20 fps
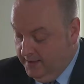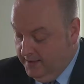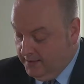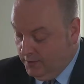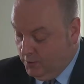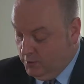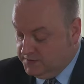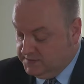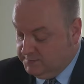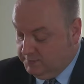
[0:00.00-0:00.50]

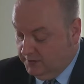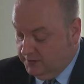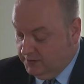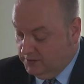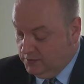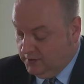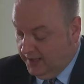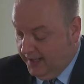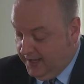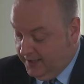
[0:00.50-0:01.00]
caused
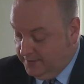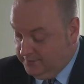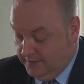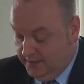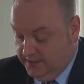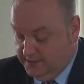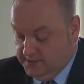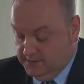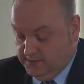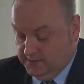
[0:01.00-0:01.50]
political
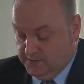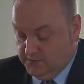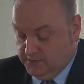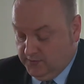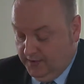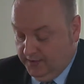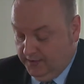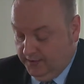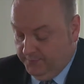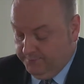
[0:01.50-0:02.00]
outrage in
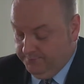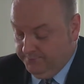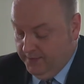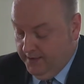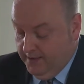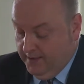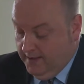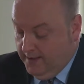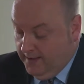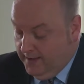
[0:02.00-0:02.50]
Australia,
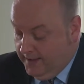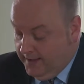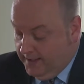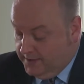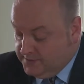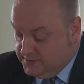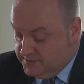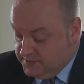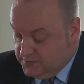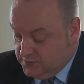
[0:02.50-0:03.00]

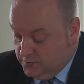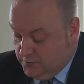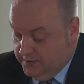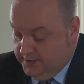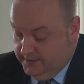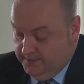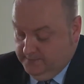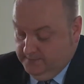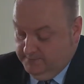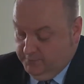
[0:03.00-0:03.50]

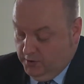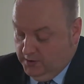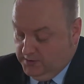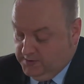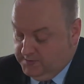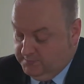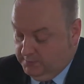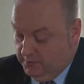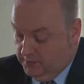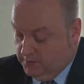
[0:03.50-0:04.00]
destroying
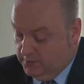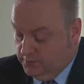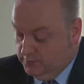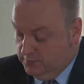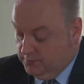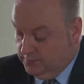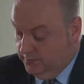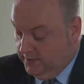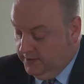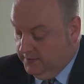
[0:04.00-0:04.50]
Burton's political
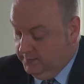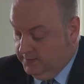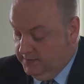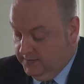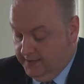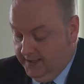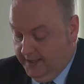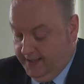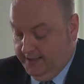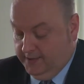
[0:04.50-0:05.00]
career
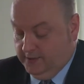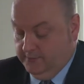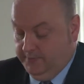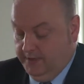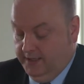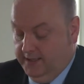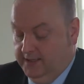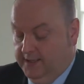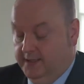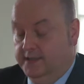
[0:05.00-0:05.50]
within the ALP
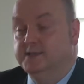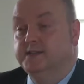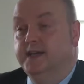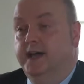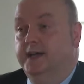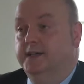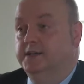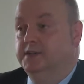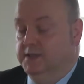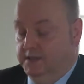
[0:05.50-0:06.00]
and
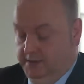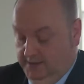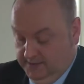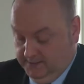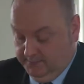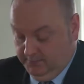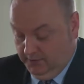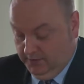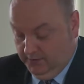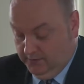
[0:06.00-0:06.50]
tarnishing
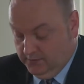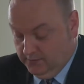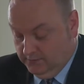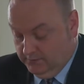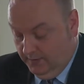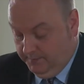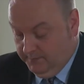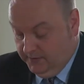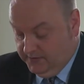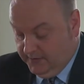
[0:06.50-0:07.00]
his political
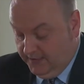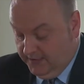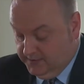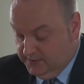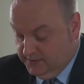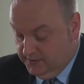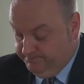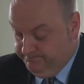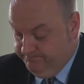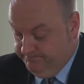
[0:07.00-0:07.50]

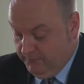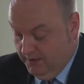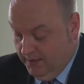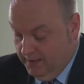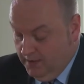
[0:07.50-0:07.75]
reputation.